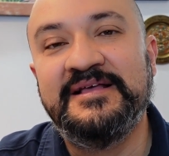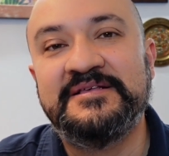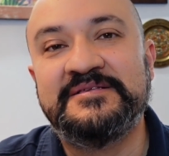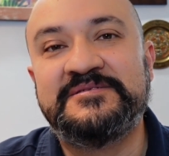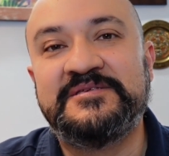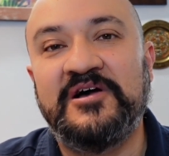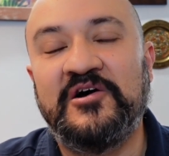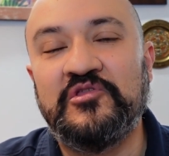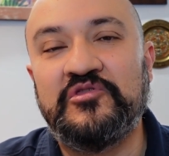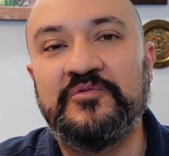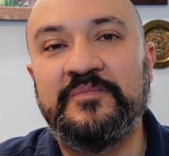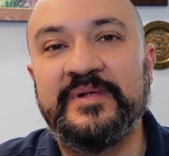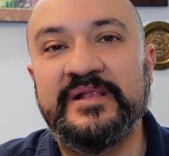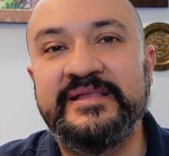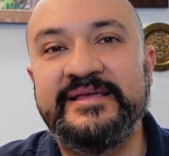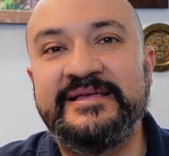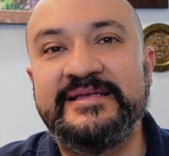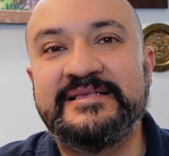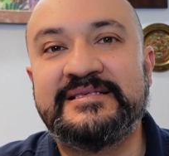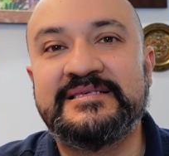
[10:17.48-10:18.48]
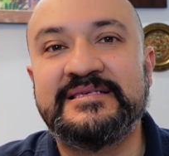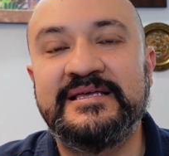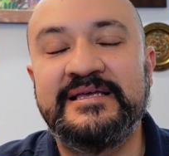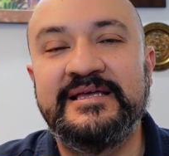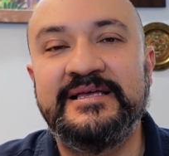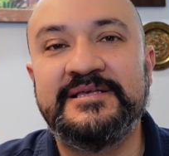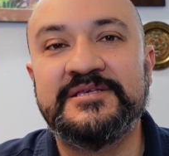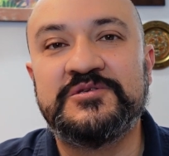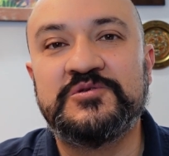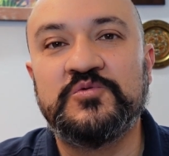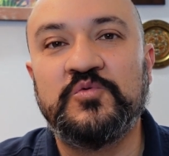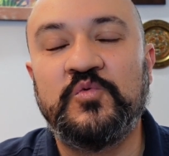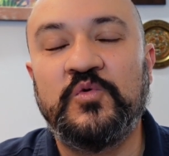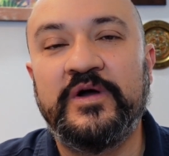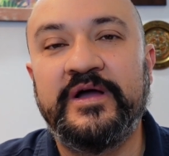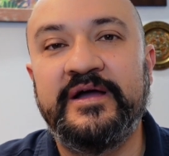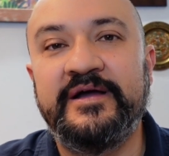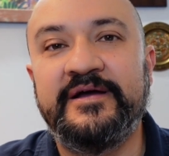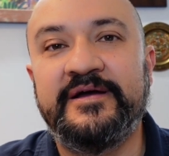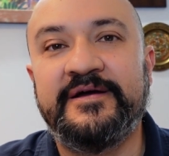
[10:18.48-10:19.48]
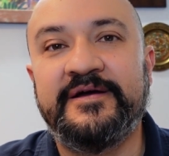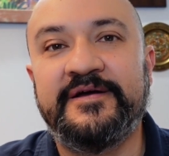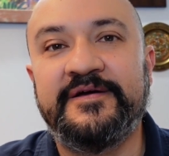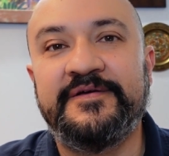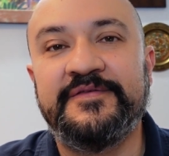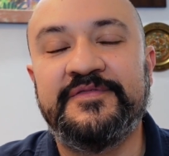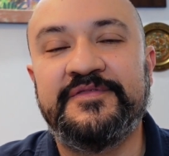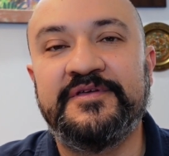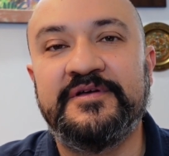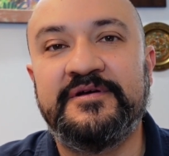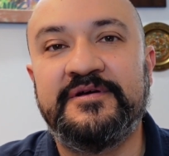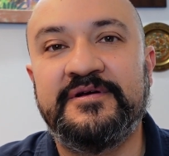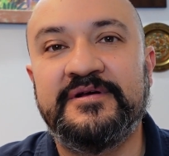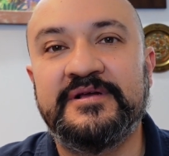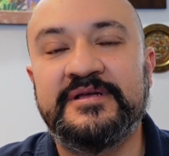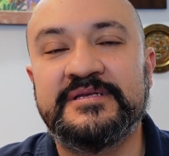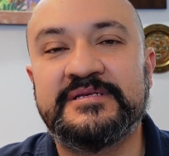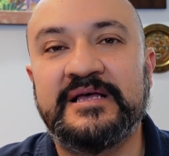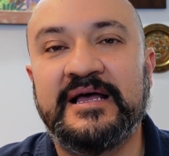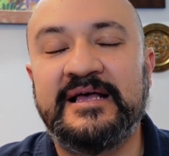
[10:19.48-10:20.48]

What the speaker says: South of Belize is where there is,